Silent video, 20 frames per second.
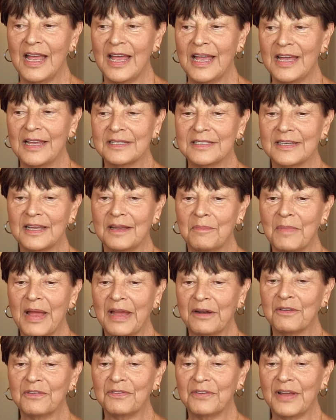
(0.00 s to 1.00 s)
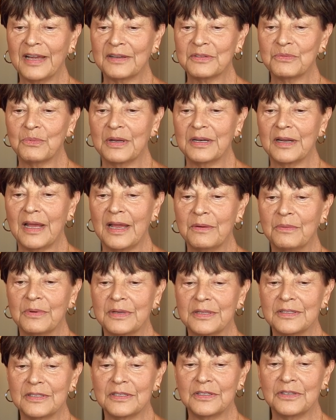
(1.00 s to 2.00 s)
As a matter of fact, when I
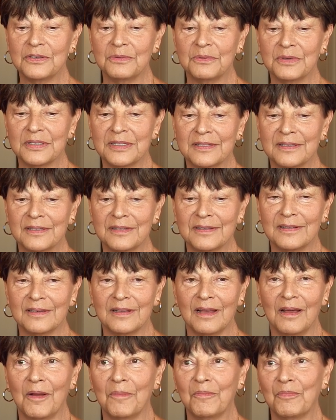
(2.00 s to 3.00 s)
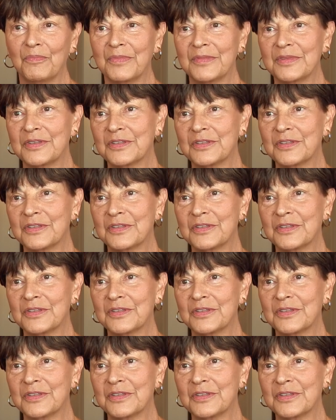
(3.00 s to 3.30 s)
went to, was in um,